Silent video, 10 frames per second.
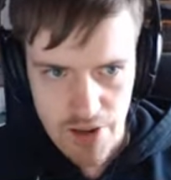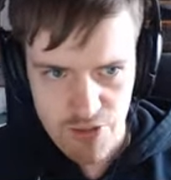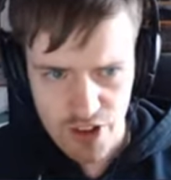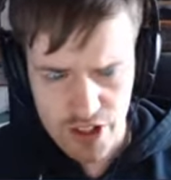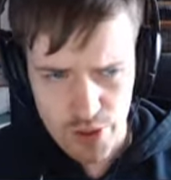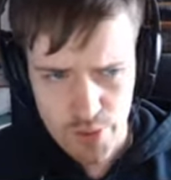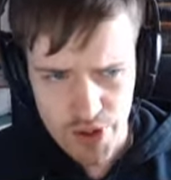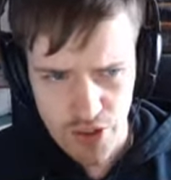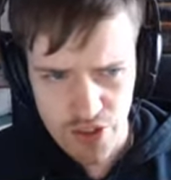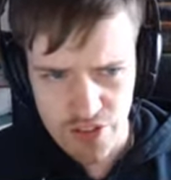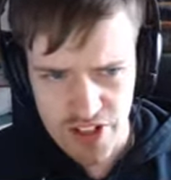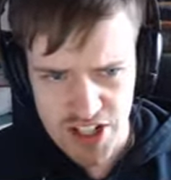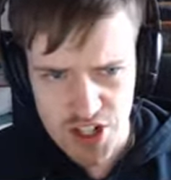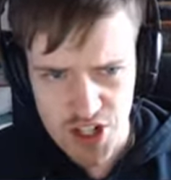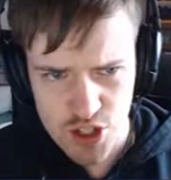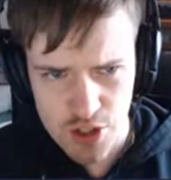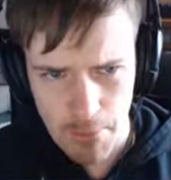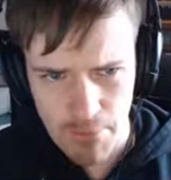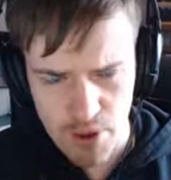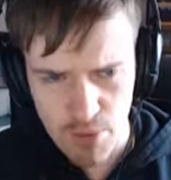And finally, we got the vintage
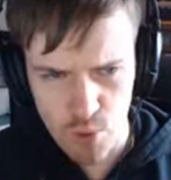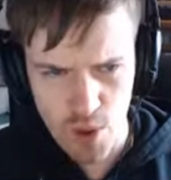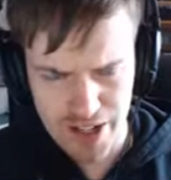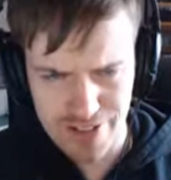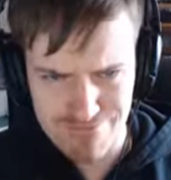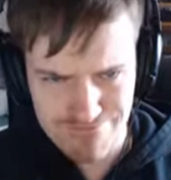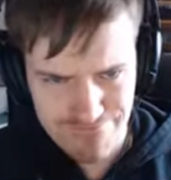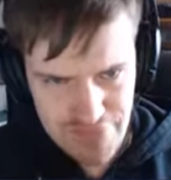Pubelwagen.